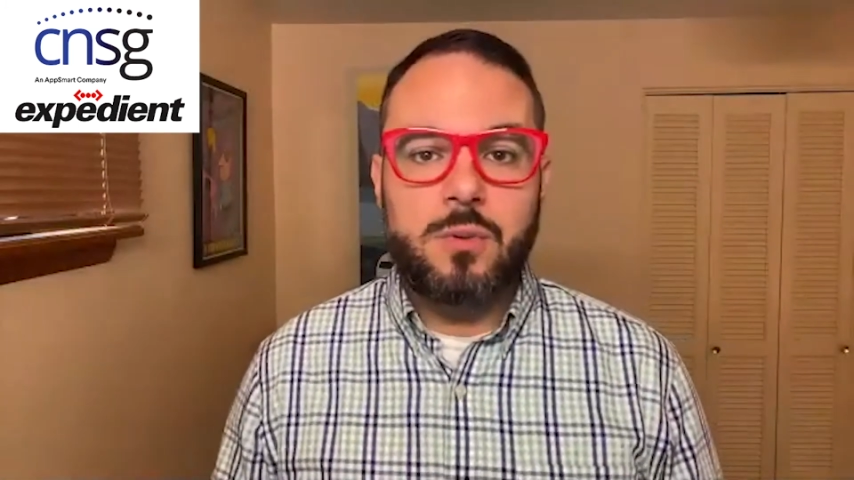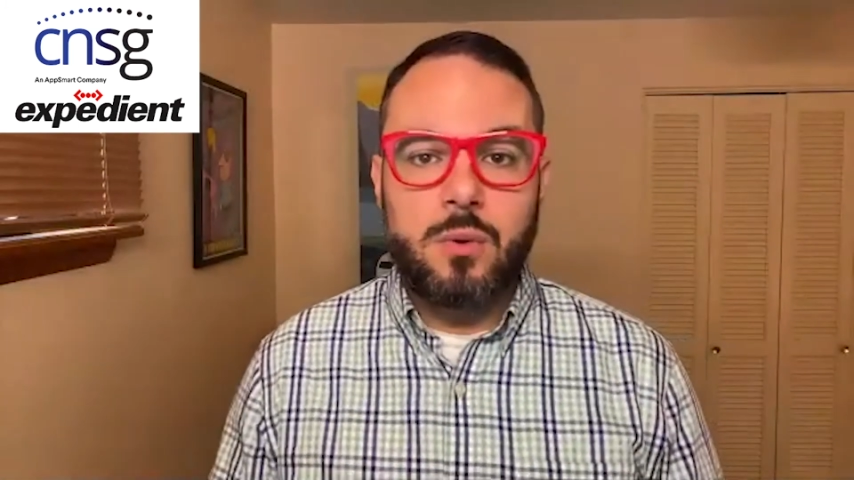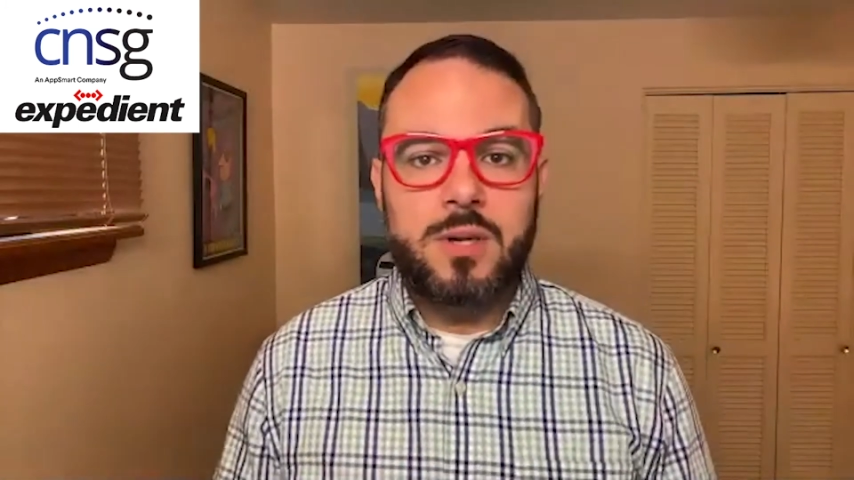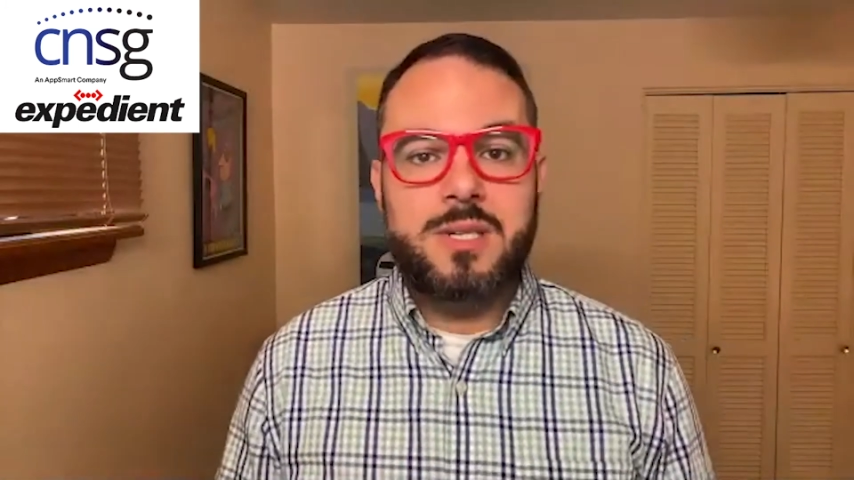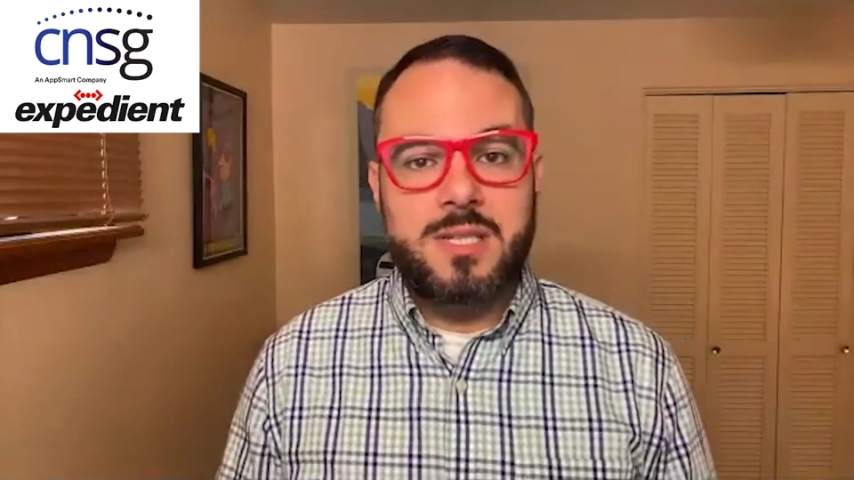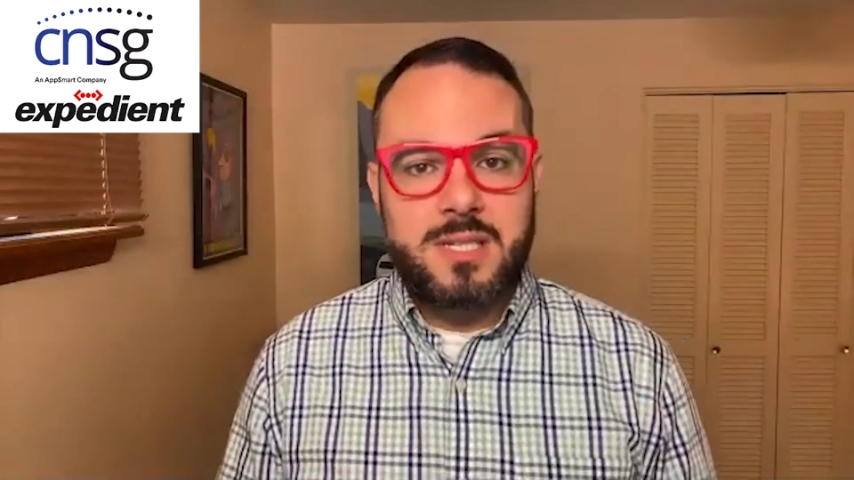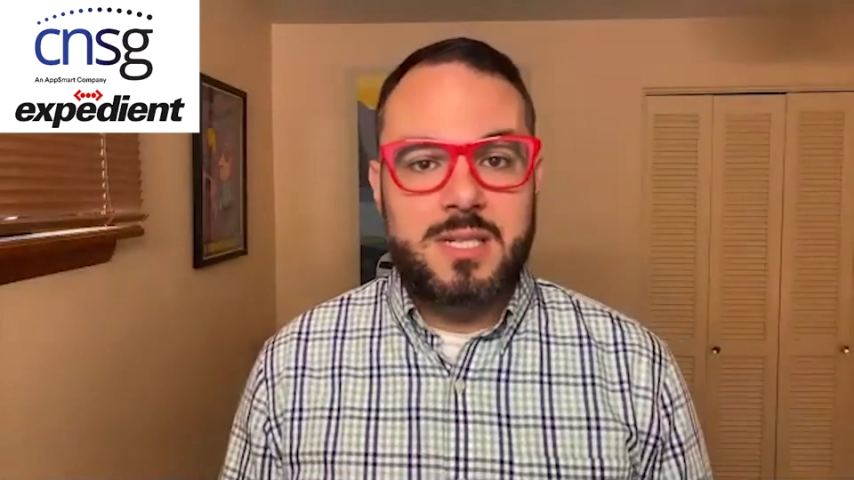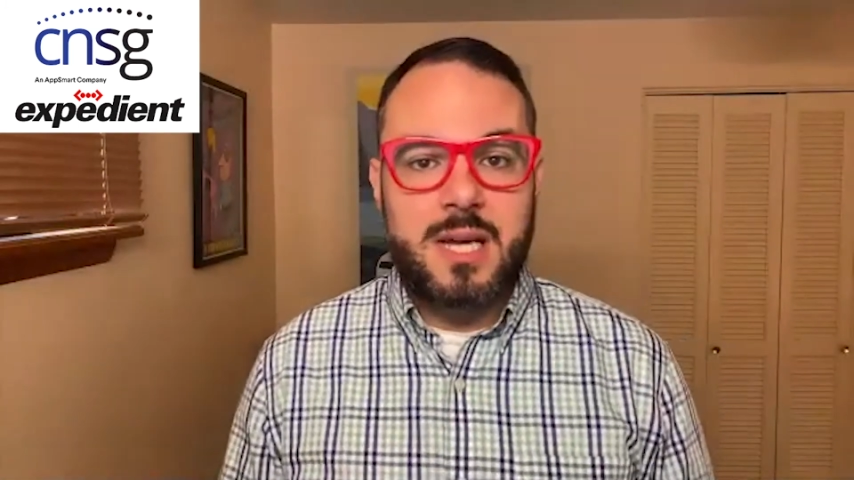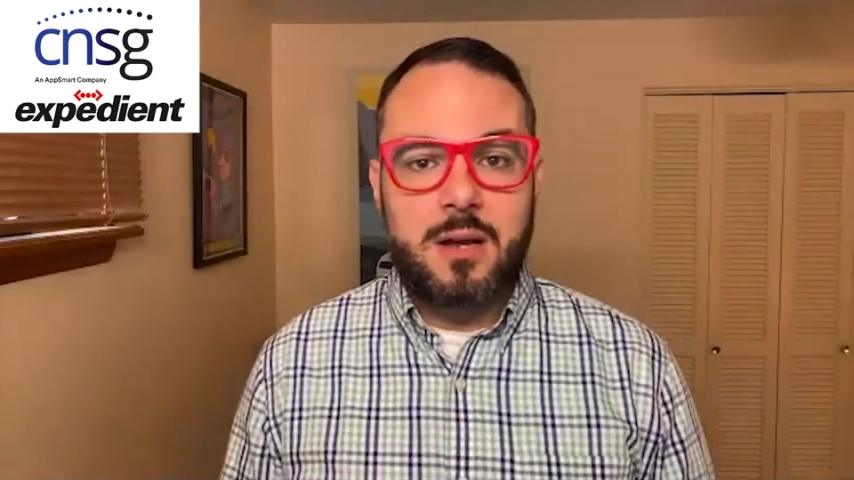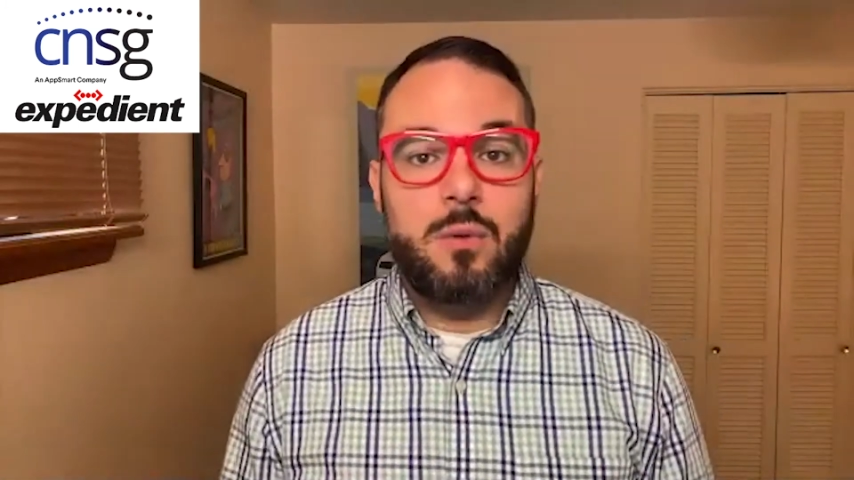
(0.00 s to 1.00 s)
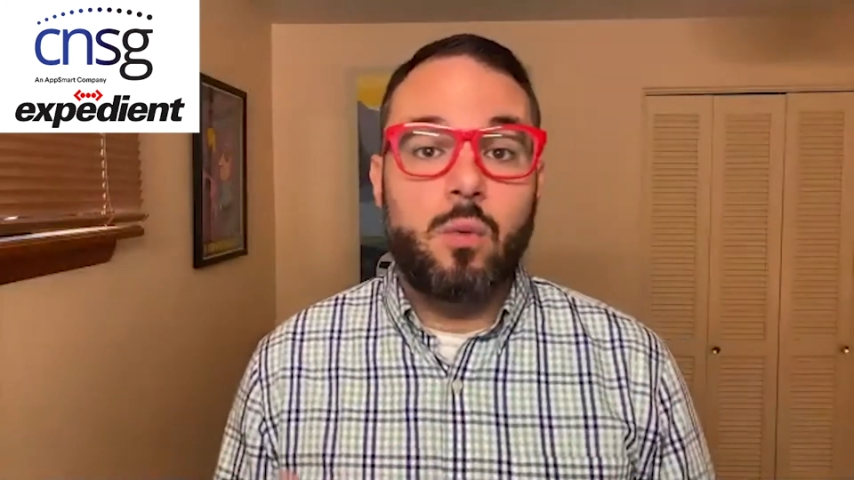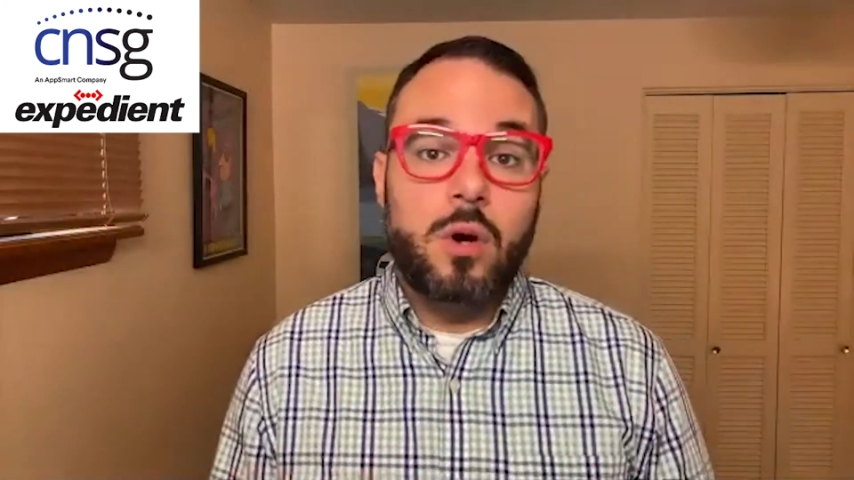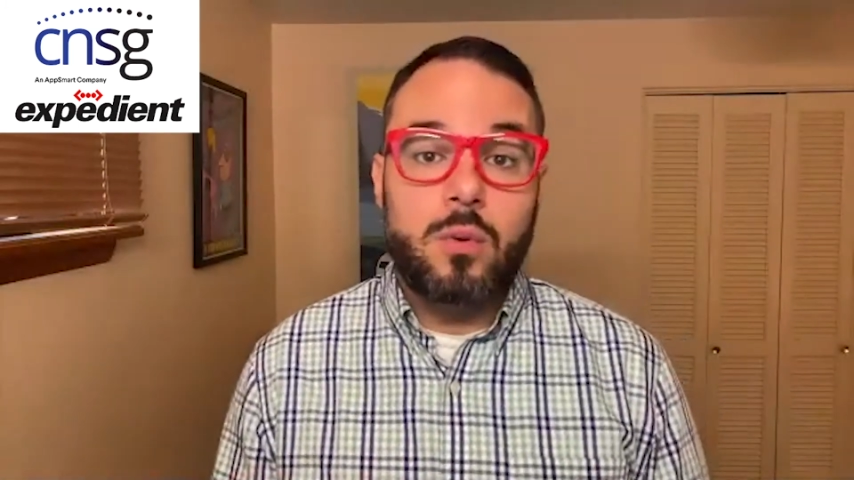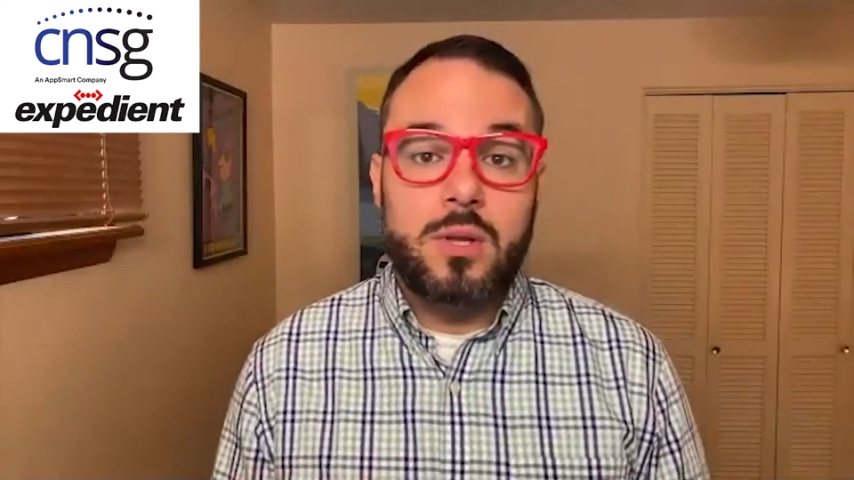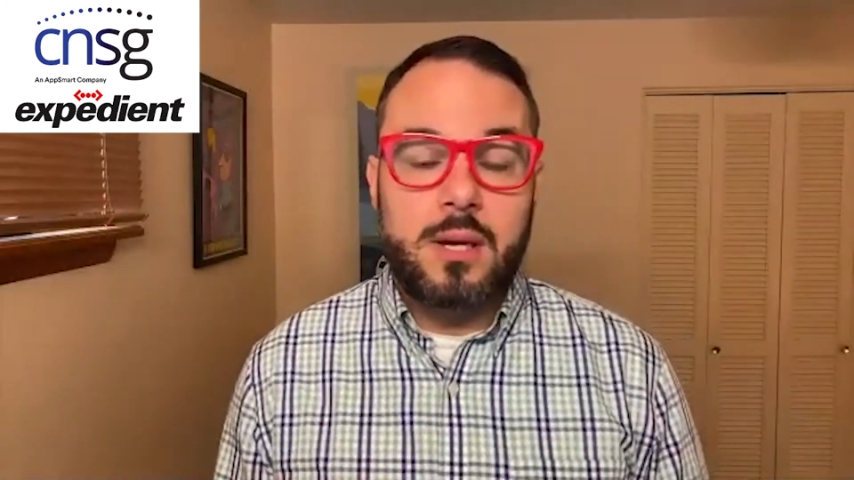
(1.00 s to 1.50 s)
We want to sit down and
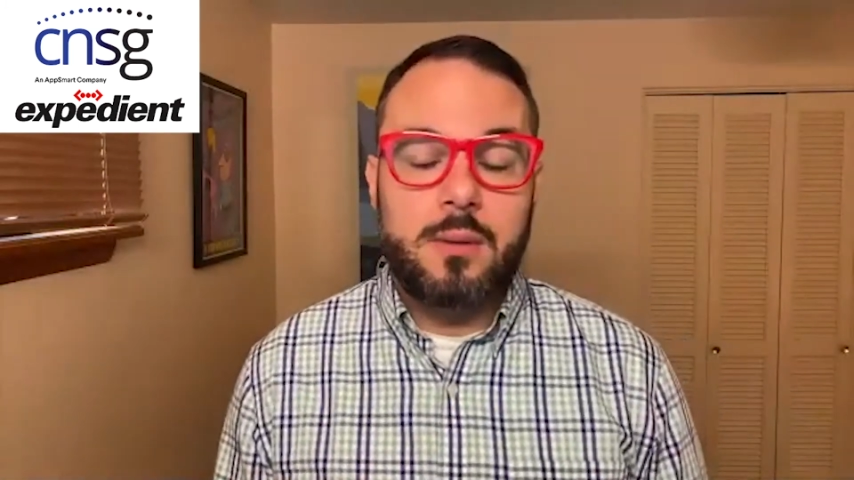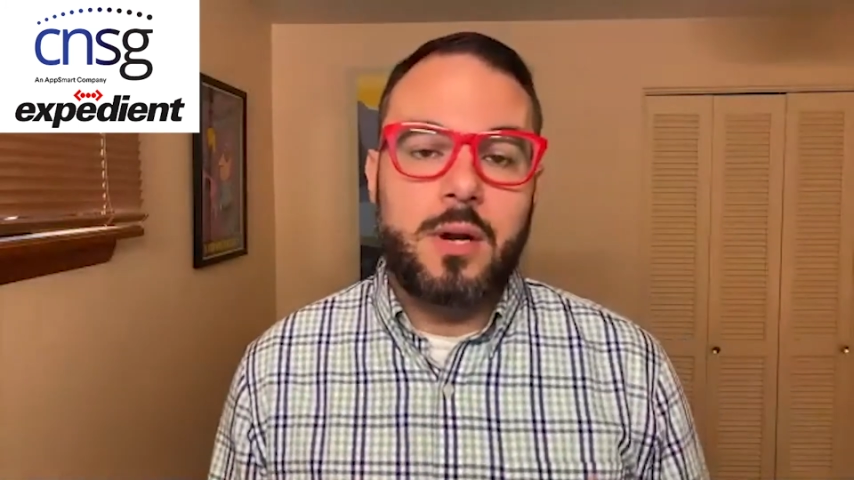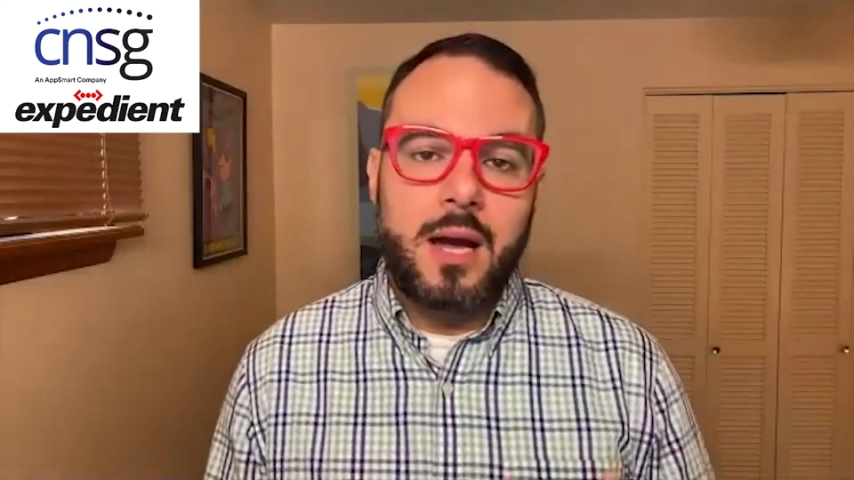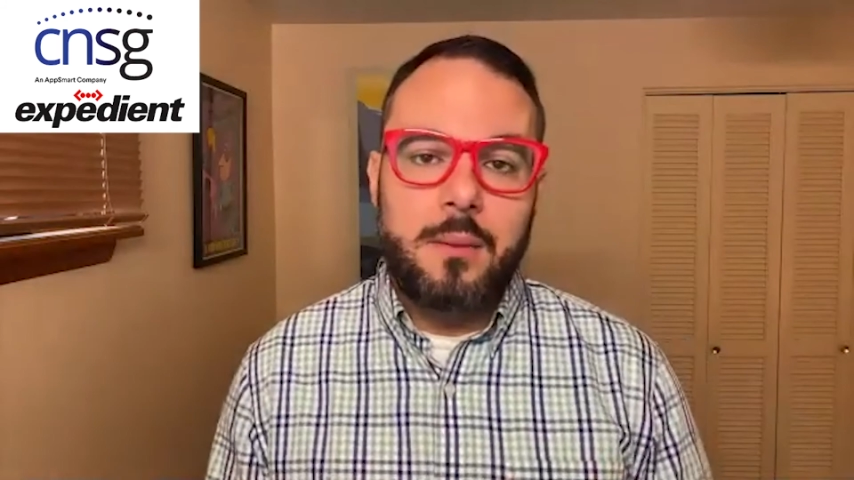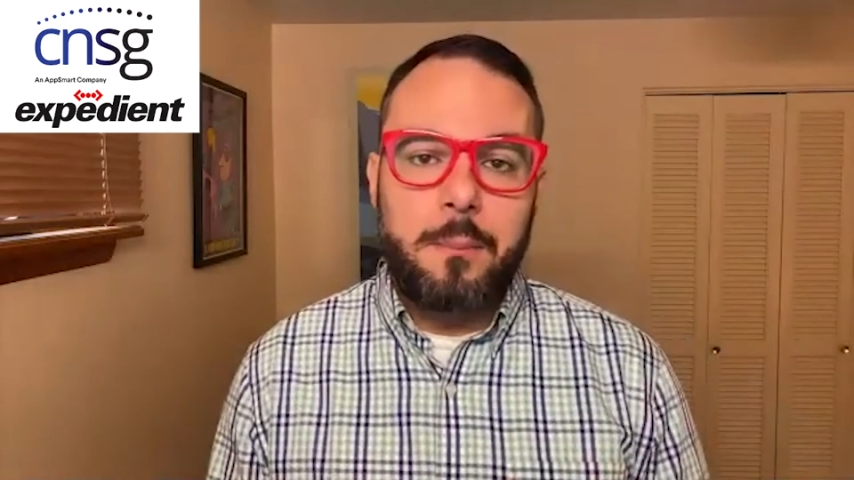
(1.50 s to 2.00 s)
work with them on how to